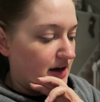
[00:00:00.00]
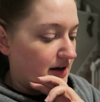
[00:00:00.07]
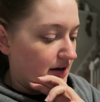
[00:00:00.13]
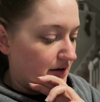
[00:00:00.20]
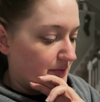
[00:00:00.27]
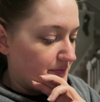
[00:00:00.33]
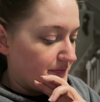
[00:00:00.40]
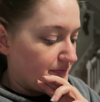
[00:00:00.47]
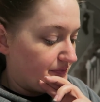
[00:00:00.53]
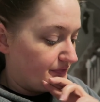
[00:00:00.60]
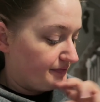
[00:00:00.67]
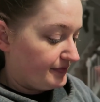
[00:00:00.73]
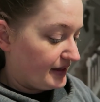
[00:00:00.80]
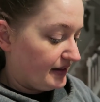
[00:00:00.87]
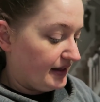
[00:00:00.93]
um,
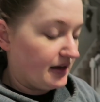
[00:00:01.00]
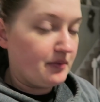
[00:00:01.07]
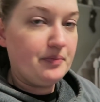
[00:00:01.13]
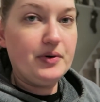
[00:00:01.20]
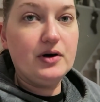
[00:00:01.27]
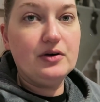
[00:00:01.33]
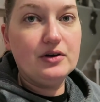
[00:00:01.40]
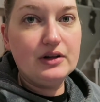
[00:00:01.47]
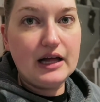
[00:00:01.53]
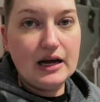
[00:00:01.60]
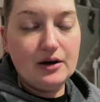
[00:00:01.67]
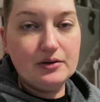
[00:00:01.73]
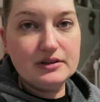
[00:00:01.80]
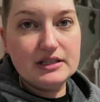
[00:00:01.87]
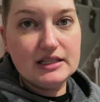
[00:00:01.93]
like pull
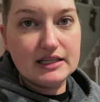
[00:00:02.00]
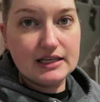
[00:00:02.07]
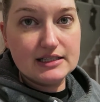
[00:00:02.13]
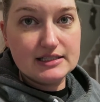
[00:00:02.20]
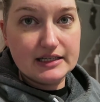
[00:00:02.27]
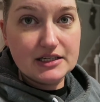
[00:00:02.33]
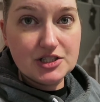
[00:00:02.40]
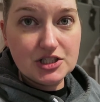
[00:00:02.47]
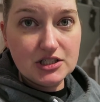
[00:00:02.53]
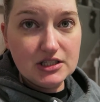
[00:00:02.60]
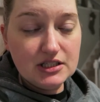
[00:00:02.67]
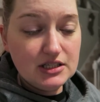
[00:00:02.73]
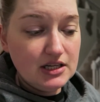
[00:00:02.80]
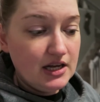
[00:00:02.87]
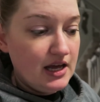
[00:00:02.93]
out the
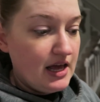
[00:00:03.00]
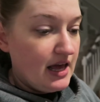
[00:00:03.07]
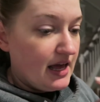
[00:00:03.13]
extension